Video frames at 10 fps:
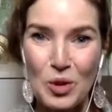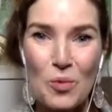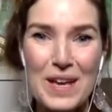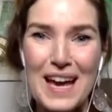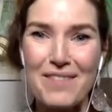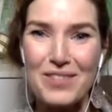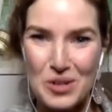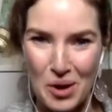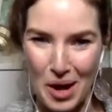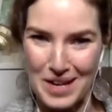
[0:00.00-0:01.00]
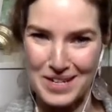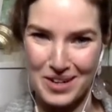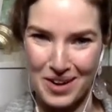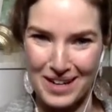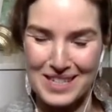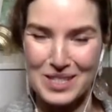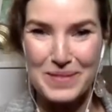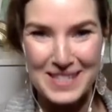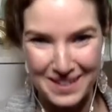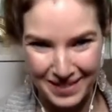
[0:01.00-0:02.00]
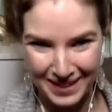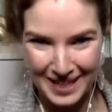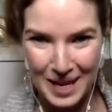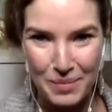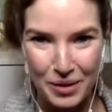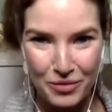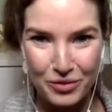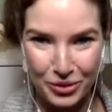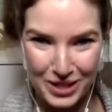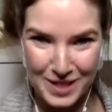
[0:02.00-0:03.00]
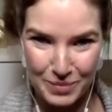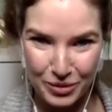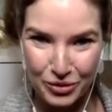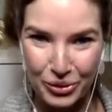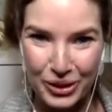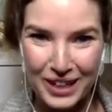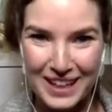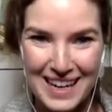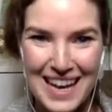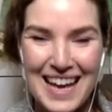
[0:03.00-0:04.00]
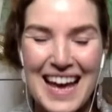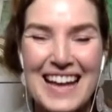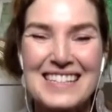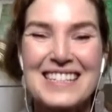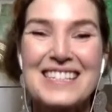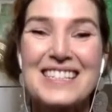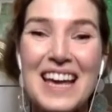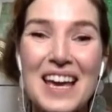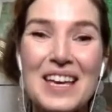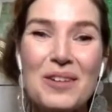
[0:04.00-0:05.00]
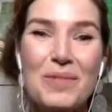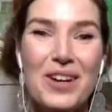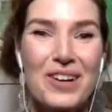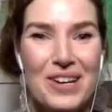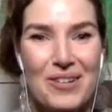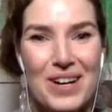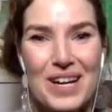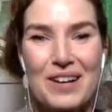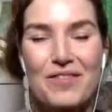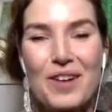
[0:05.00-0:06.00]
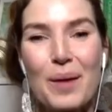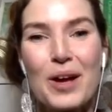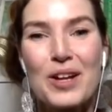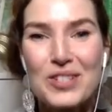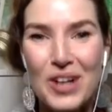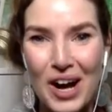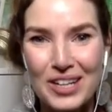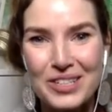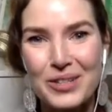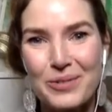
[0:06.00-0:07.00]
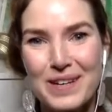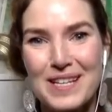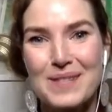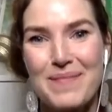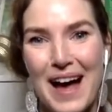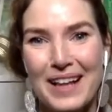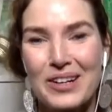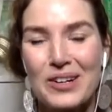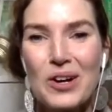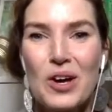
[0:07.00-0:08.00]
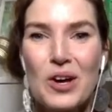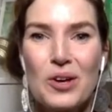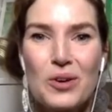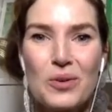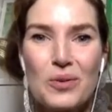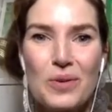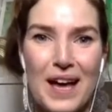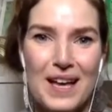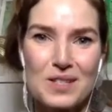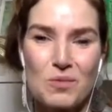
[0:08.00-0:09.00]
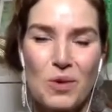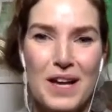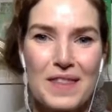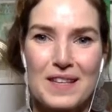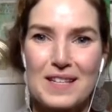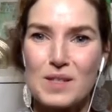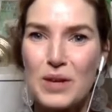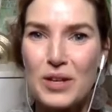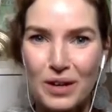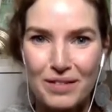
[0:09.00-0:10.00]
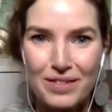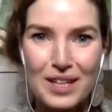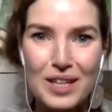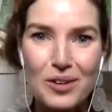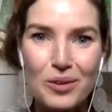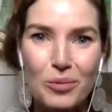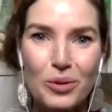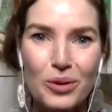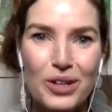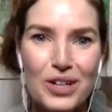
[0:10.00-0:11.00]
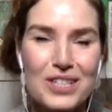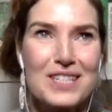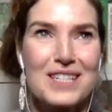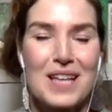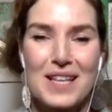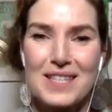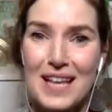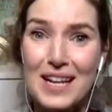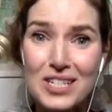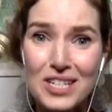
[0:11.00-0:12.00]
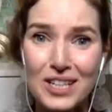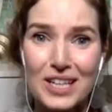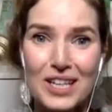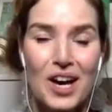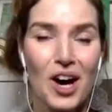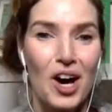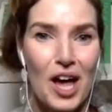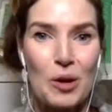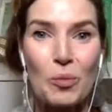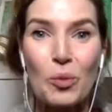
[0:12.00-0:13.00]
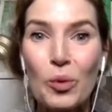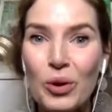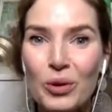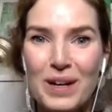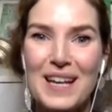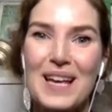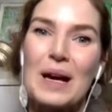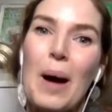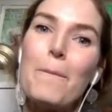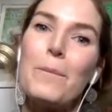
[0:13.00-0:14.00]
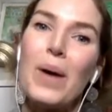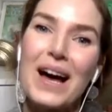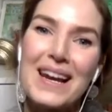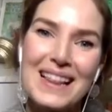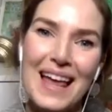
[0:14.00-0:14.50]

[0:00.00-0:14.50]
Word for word: We have not talked specifically about voice before. And today we are hearing from Dr. Louise Mahler, who has won the Speaker of the Year award. She's essentially an award winning body